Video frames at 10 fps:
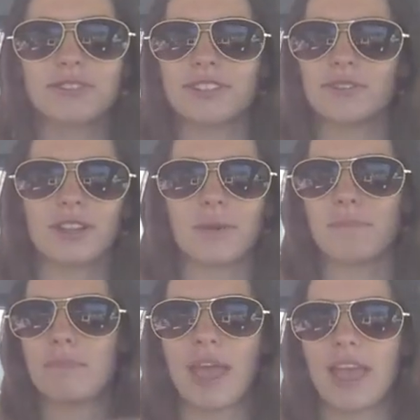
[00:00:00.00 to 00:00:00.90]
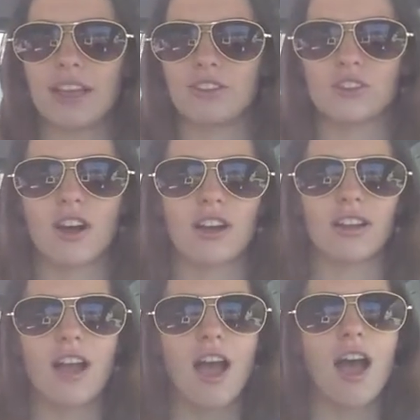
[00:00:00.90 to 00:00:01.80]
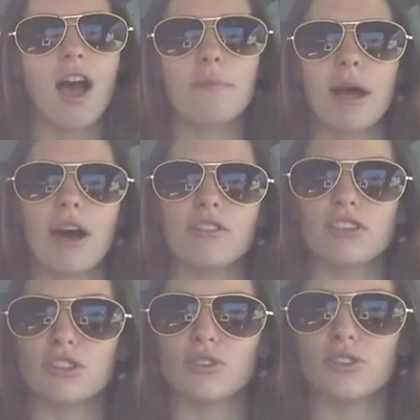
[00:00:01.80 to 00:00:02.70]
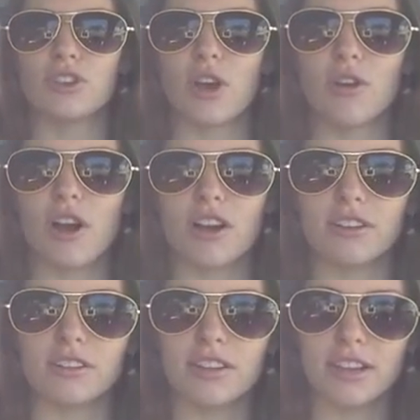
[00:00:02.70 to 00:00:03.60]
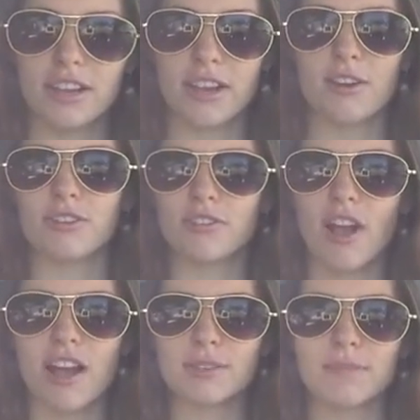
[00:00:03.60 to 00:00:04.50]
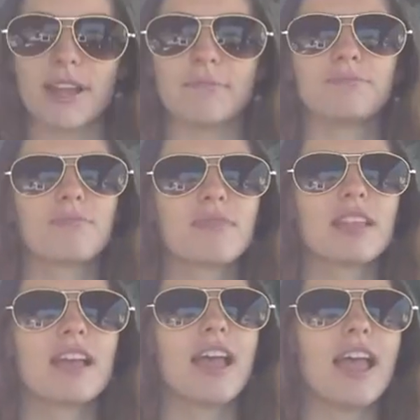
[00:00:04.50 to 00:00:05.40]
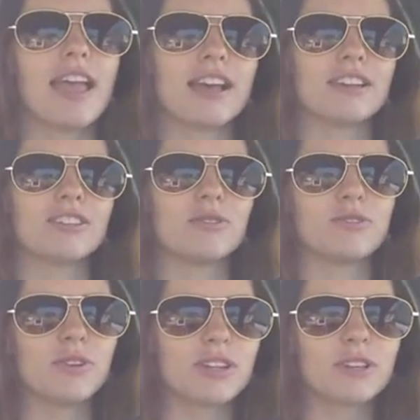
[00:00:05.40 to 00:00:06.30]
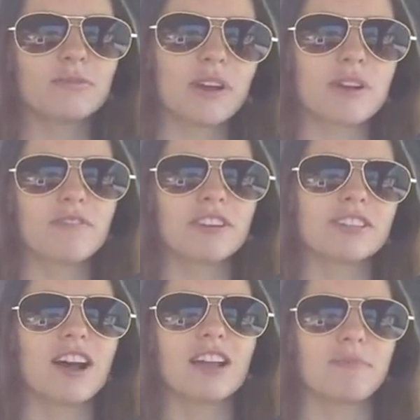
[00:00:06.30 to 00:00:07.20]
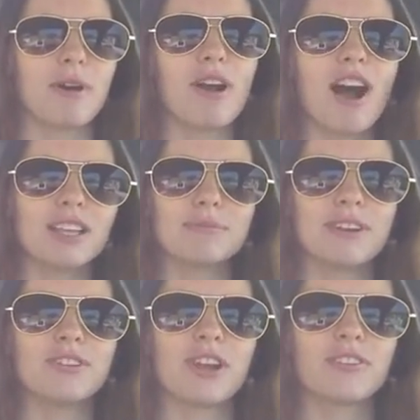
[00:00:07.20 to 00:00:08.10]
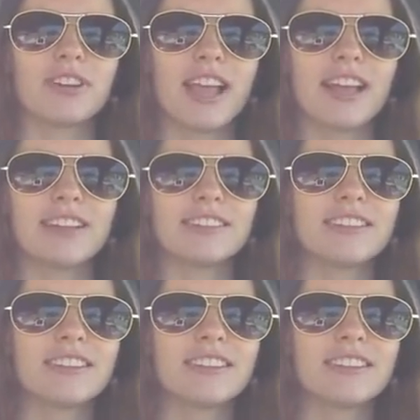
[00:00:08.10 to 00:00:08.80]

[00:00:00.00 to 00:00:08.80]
it's only a page long, about this new show called Heroes of Cosplay. And she was doing a little run over talking about cosplay in general, and